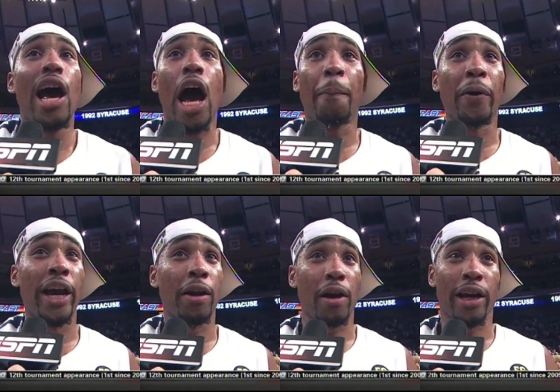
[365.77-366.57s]
I
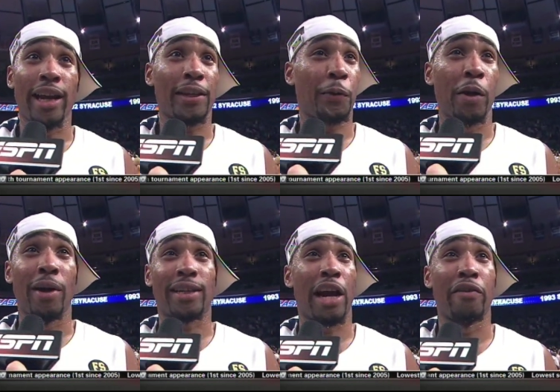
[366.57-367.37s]
played against pretty
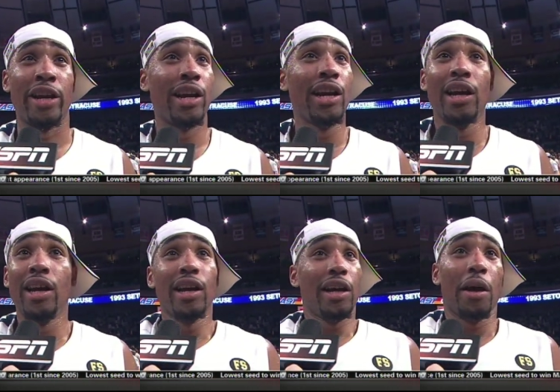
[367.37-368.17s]
much every
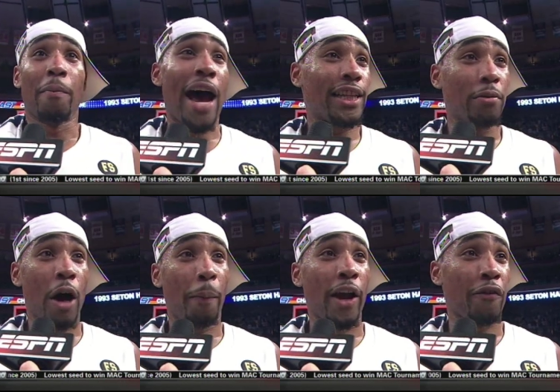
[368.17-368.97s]

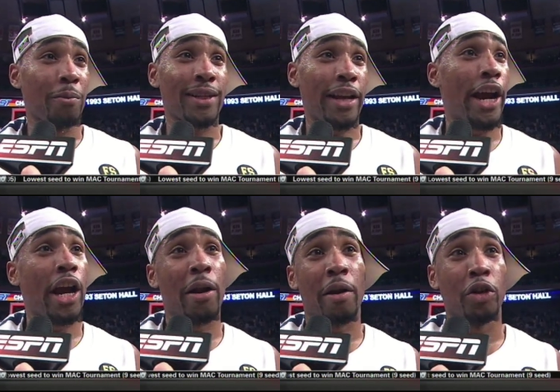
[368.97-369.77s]
basketball player from this
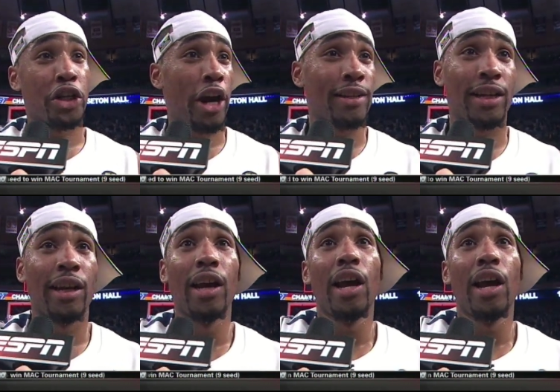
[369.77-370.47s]
area in New Jersey.